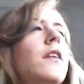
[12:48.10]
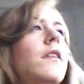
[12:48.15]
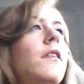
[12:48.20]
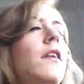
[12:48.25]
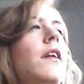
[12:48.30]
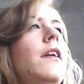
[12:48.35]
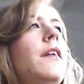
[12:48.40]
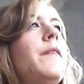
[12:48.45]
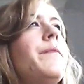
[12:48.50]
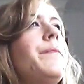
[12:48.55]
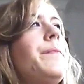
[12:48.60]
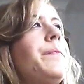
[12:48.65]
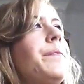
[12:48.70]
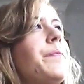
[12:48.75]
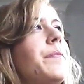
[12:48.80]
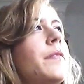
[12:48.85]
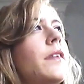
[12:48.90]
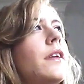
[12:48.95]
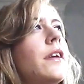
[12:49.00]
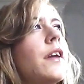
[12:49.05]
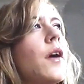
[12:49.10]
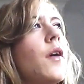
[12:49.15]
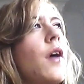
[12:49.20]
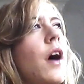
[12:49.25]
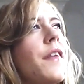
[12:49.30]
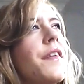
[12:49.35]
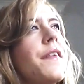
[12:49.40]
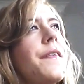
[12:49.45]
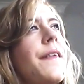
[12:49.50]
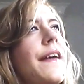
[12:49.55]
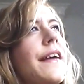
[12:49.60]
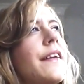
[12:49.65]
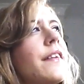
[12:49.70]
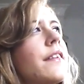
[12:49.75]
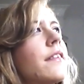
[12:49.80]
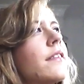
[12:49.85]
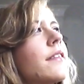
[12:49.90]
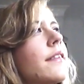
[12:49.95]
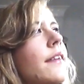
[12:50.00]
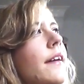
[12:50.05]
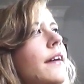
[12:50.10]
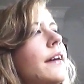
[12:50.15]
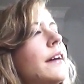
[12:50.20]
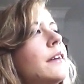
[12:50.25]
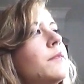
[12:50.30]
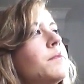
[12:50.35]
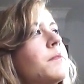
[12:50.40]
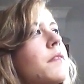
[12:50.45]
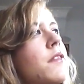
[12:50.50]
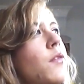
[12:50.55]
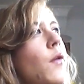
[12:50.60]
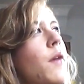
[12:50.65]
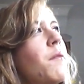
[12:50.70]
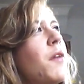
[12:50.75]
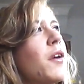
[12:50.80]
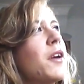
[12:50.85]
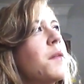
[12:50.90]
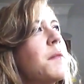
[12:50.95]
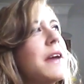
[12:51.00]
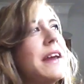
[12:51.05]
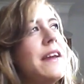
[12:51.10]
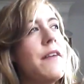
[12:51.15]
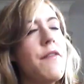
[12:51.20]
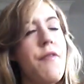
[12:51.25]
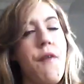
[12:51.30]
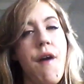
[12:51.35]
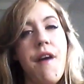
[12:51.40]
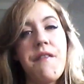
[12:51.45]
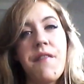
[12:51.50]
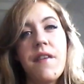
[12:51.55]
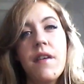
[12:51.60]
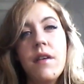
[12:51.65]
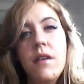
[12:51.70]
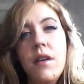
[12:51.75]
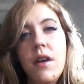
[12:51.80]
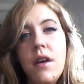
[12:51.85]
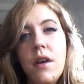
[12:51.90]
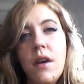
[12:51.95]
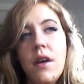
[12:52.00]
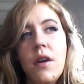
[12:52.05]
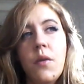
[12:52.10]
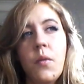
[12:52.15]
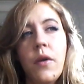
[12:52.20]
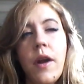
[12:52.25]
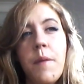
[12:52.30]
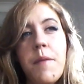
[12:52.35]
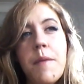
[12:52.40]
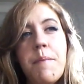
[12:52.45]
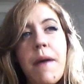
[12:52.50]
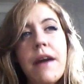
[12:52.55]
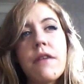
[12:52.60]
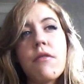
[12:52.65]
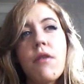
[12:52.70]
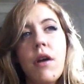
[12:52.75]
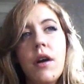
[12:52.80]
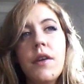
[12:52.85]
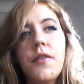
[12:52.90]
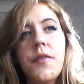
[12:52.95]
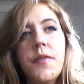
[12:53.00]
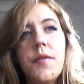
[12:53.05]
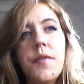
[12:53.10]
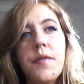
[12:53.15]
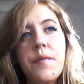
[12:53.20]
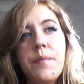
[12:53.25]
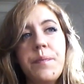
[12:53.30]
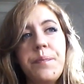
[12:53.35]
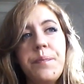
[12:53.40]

other things. So I'm not going to be in it forever. Would I be better off